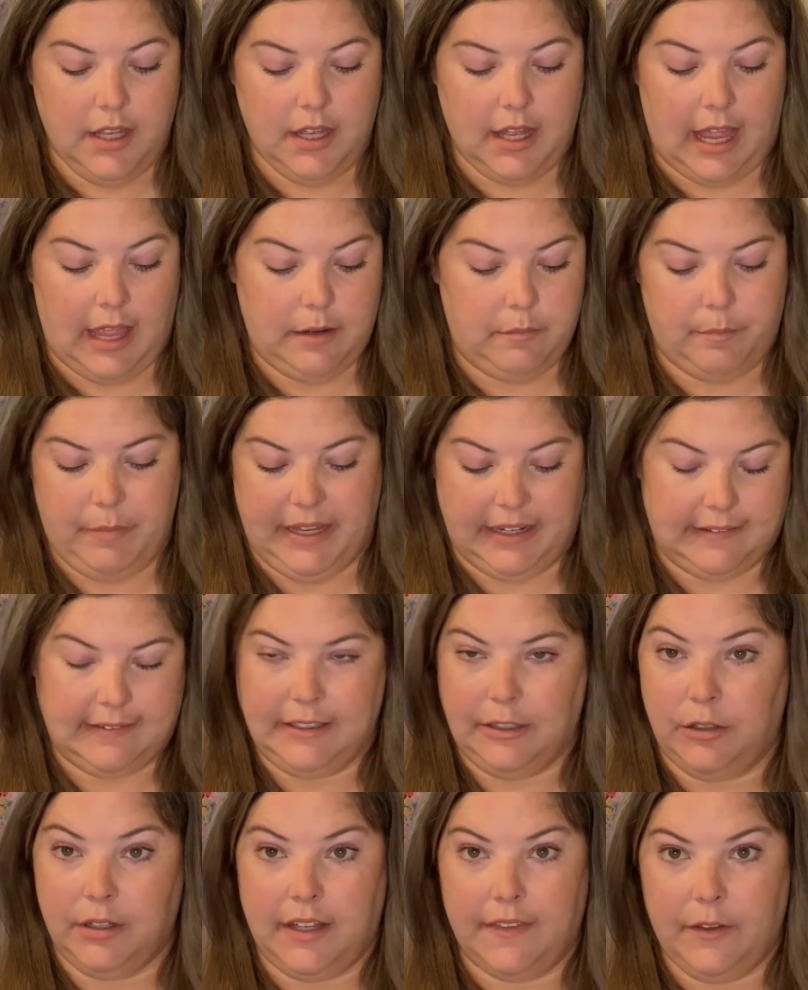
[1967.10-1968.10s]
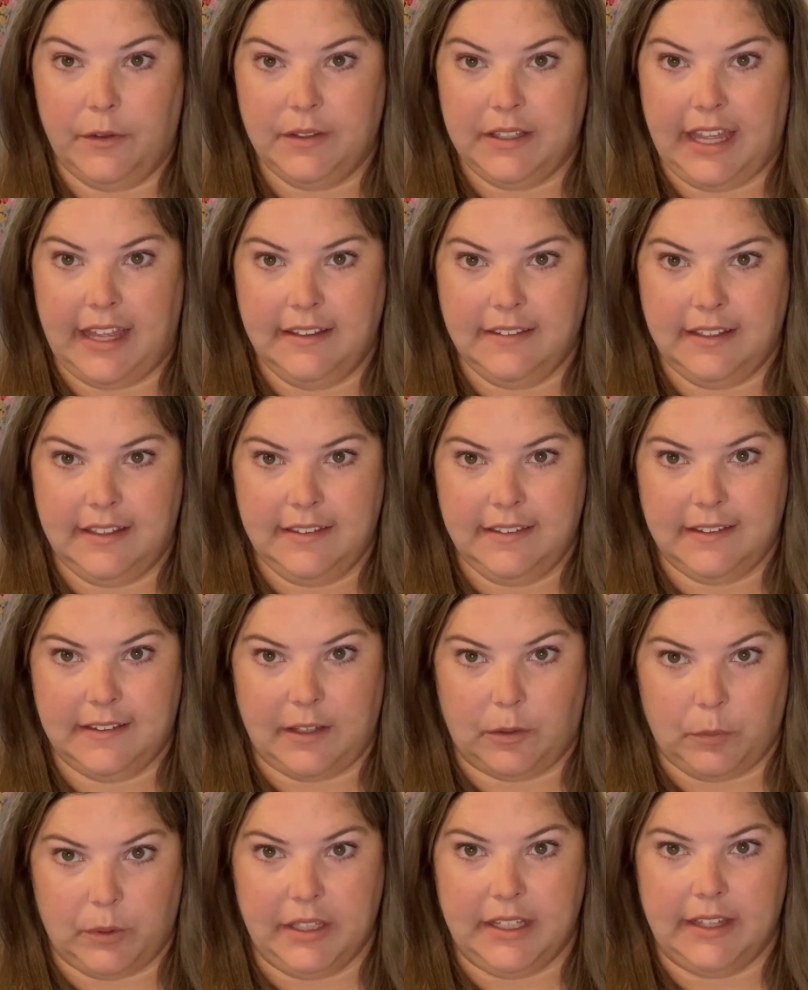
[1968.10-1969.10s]
I pick silk in those cases because
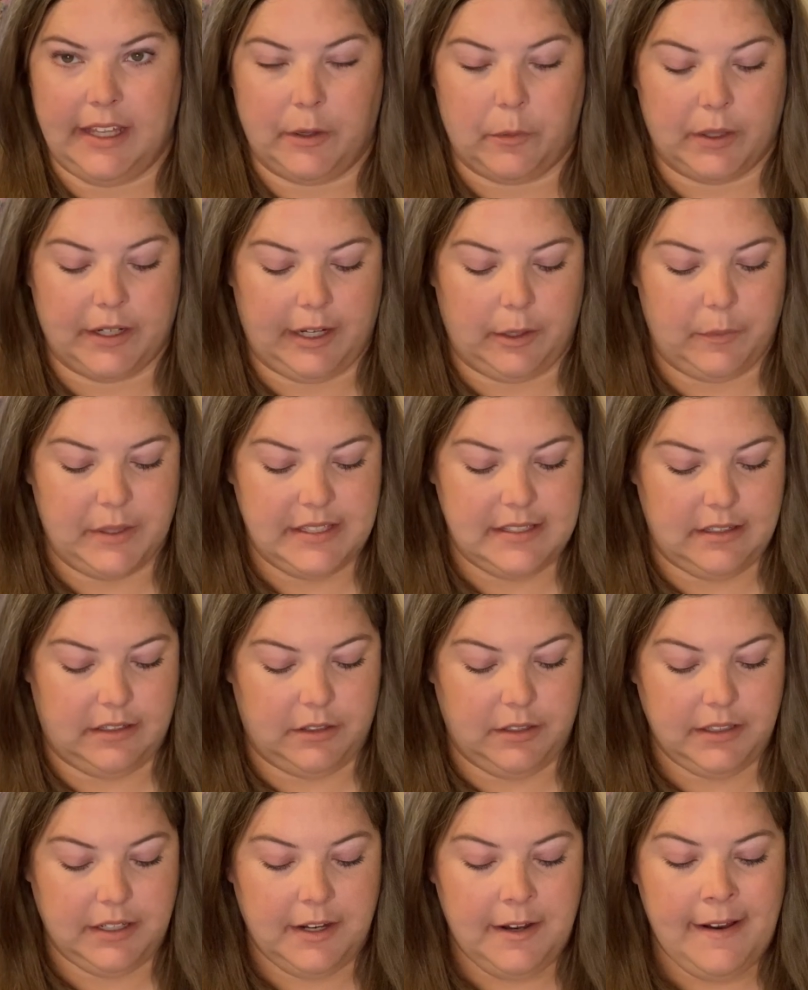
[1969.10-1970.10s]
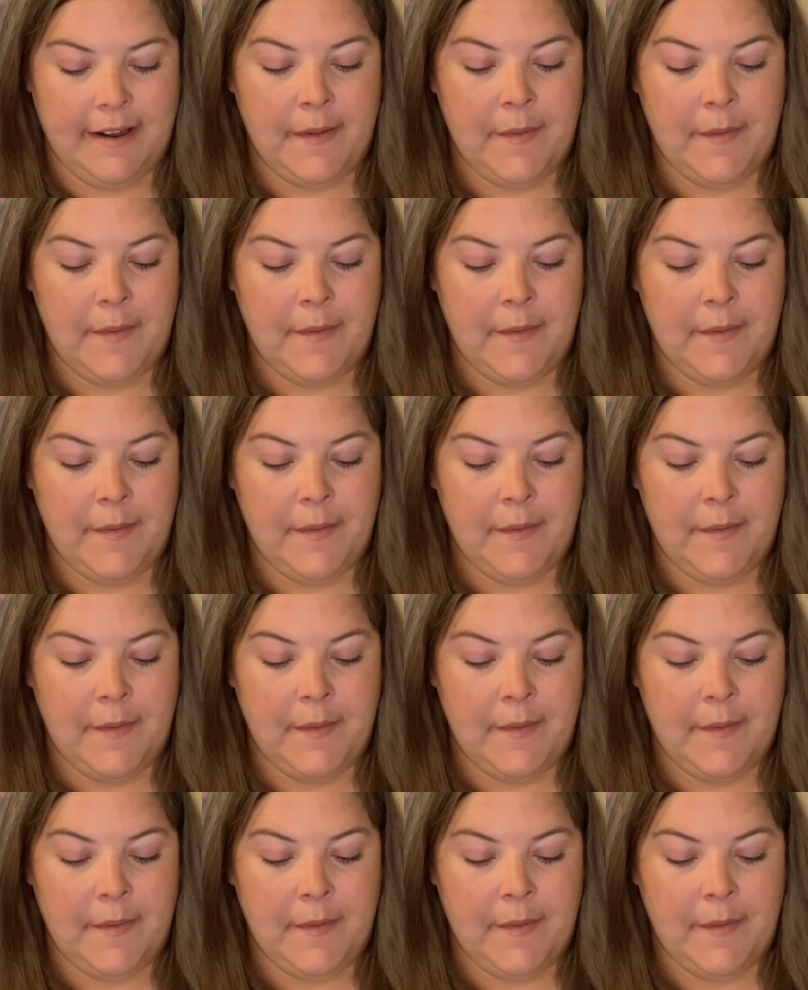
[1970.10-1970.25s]
I really like working with silk.